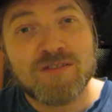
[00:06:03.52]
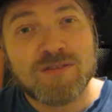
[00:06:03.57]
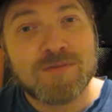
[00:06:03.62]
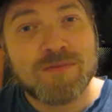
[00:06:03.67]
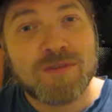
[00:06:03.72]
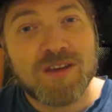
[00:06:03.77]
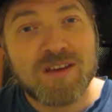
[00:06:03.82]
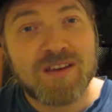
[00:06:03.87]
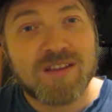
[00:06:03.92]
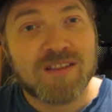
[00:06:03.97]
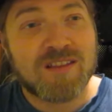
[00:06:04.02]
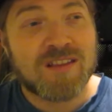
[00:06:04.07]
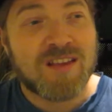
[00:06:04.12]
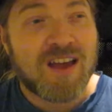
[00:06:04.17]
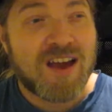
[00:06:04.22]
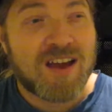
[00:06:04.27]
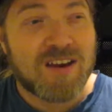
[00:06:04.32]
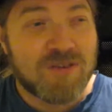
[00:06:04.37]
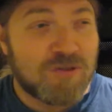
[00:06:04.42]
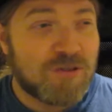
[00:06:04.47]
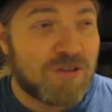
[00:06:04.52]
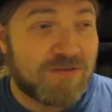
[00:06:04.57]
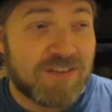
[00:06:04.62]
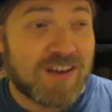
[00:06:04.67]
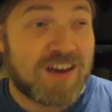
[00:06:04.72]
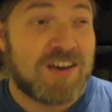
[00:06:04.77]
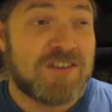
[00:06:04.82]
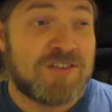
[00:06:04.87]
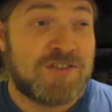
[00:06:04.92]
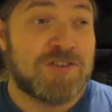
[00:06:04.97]
or something, and all of
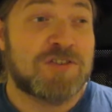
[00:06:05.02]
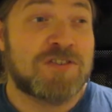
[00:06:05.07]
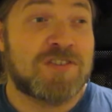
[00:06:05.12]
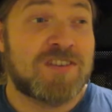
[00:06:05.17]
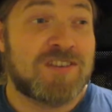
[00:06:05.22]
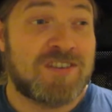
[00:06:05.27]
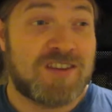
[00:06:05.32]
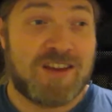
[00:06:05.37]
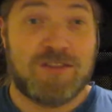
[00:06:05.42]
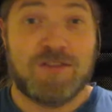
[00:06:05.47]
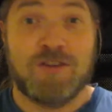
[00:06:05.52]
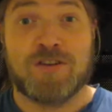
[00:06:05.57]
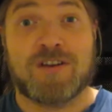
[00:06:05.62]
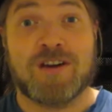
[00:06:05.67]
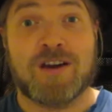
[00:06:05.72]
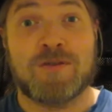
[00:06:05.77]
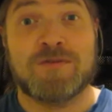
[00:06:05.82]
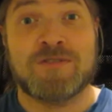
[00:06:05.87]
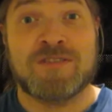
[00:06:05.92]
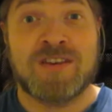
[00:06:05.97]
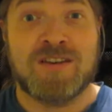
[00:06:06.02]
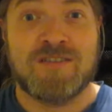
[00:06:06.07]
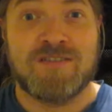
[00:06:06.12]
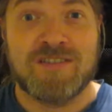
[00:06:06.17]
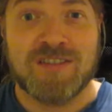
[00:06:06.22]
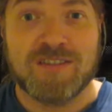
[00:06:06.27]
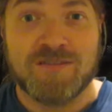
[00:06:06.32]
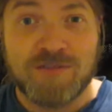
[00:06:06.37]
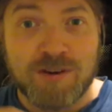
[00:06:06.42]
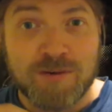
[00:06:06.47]
that is just to say, look, I was here
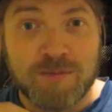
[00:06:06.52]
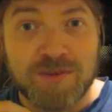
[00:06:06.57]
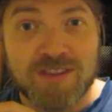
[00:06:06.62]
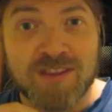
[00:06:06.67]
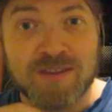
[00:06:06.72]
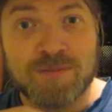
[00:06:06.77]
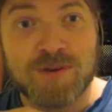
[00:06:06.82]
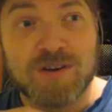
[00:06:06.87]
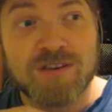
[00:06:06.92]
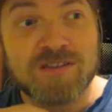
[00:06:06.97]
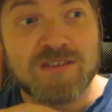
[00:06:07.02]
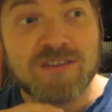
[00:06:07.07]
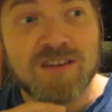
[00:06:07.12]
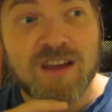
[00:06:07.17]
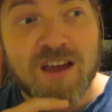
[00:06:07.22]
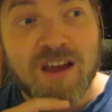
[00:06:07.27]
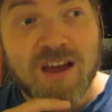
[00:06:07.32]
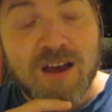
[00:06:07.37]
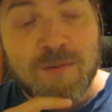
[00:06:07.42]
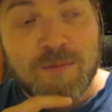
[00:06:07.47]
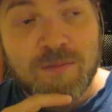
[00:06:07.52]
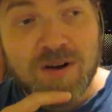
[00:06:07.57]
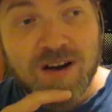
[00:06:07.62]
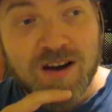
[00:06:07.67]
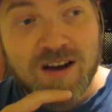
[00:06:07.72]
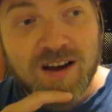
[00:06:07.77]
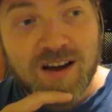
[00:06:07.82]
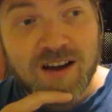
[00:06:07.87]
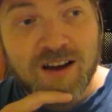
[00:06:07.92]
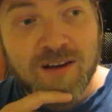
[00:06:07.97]
in the room with this person.
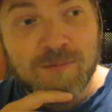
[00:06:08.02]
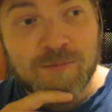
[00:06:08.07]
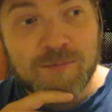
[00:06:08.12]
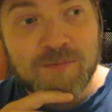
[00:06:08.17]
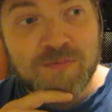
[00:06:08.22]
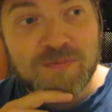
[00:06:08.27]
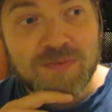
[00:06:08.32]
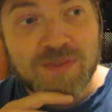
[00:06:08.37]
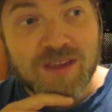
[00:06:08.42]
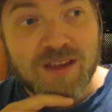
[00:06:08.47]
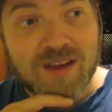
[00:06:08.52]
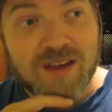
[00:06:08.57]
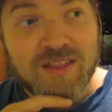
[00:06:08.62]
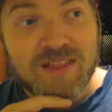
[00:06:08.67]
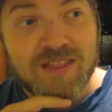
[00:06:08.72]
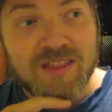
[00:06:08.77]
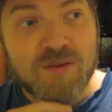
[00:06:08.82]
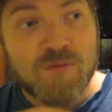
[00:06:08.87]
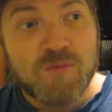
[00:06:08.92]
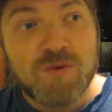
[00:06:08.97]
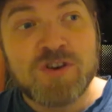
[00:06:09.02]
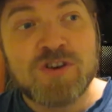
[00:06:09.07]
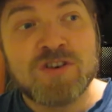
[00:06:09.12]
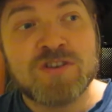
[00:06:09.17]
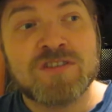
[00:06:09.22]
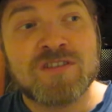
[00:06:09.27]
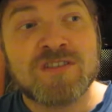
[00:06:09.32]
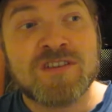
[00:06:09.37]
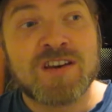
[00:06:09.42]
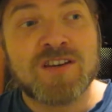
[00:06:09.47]
But like, we
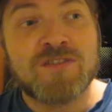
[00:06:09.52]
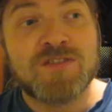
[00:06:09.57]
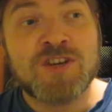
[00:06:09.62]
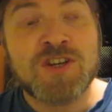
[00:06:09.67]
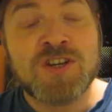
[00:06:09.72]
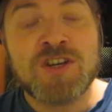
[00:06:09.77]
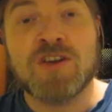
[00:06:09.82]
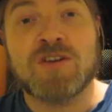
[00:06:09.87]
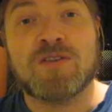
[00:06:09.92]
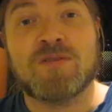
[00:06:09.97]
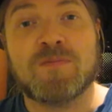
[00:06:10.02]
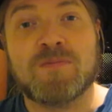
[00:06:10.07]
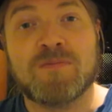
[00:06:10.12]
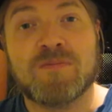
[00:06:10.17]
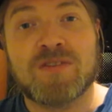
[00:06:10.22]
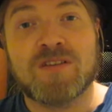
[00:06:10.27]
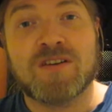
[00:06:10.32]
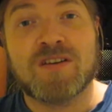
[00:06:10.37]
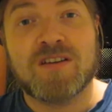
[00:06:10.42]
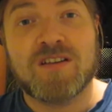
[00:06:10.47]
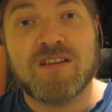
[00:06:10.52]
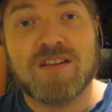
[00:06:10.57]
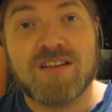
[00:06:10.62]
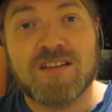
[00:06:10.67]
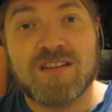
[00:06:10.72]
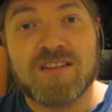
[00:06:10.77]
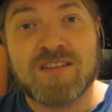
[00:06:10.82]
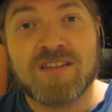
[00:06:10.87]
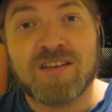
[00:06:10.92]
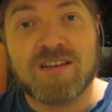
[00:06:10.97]
just kind of assume that
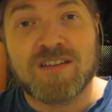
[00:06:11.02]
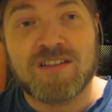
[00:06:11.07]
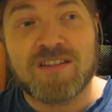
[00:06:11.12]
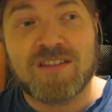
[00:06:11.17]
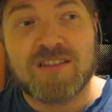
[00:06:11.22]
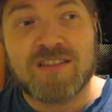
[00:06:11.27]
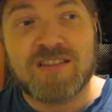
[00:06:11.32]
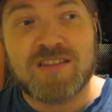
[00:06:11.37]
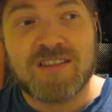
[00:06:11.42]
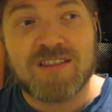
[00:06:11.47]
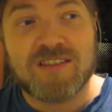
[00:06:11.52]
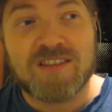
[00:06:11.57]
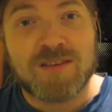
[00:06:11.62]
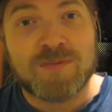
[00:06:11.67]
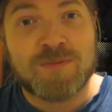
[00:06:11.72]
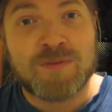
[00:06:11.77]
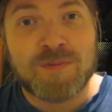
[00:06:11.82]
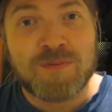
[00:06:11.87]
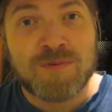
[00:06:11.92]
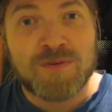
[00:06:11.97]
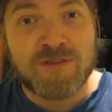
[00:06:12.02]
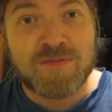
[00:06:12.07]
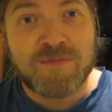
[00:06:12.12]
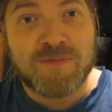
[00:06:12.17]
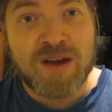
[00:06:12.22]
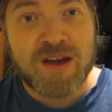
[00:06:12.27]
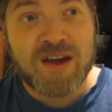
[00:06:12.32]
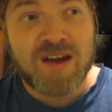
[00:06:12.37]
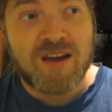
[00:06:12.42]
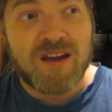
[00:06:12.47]
these people have
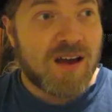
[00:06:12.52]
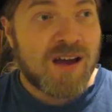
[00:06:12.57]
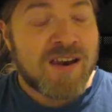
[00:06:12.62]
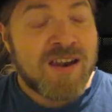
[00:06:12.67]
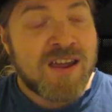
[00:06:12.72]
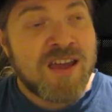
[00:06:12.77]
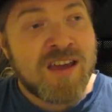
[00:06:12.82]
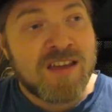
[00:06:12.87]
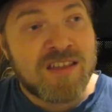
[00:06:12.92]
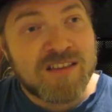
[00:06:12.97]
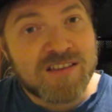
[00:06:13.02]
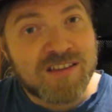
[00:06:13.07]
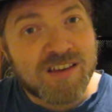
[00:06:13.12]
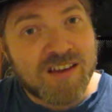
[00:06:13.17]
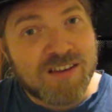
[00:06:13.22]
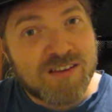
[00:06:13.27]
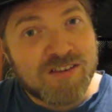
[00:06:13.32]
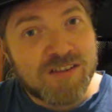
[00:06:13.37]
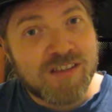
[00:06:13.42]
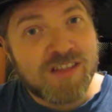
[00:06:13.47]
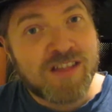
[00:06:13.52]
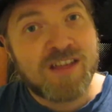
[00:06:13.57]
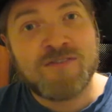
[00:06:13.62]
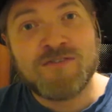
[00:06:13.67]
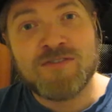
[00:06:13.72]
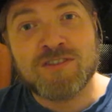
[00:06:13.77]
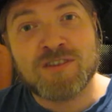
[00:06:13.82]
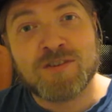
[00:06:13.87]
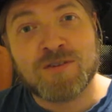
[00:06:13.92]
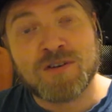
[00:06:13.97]
met. And here there's like another
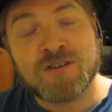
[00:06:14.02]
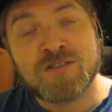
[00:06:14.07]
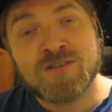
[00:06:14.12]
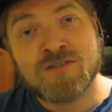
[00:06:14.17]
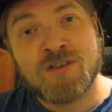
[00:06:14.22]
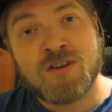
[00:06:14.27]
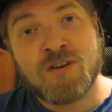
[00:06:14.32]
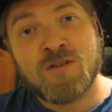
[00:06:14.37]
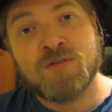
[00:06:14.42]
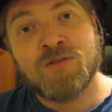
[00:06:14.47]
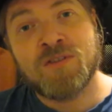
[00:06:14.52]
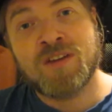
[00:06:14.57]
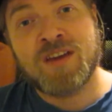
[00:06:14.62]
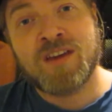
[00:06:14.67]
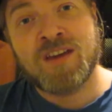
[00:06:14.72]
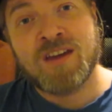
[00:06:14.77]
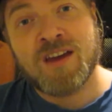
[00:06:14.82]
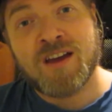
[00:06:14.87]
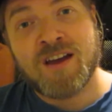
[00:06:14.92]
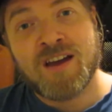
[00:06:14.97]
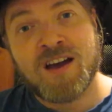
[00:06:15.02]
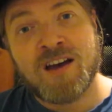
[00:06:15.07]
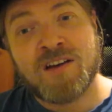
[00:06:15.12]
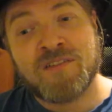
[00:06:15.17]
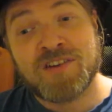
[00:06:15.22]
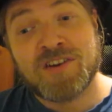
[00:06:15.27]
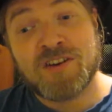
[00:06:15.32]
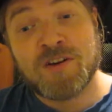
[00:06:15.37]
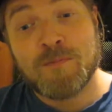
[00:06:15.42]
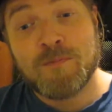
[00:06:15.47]
level to it, because not only have
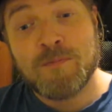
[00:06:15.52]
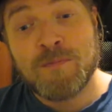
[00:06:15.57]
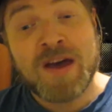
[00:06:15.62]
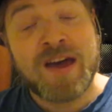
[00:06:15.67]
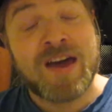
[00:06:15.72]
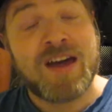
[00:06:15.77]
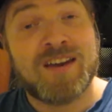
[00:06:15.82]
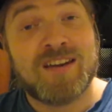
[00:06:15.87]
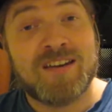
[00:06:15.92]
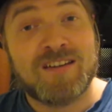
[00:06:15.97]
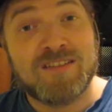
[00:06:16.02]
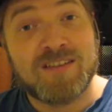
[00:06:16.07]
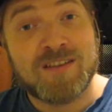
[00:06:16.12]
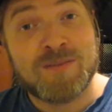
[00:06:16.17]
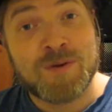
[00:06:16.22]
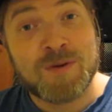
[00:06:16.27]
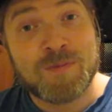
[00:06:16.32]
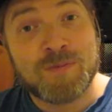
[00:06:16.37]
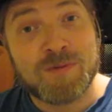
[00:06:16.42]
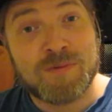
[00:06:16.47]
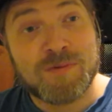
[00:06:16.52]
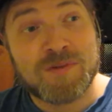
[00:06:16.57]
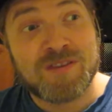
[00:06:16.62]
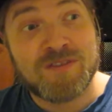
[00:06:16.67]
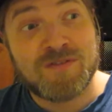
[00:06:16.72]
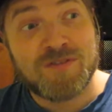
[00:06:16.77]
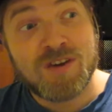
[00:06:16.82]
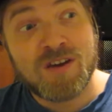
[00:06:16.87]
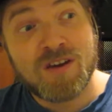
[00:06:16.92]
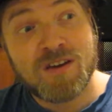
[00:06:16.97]
I not met any of these people I'm
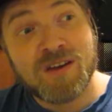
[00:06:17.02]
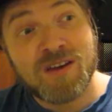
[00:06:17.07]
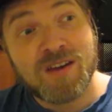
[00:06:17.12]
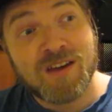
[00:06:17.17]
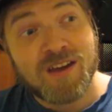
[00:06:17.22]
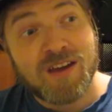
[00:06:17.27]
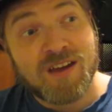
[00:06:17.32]
interviewing,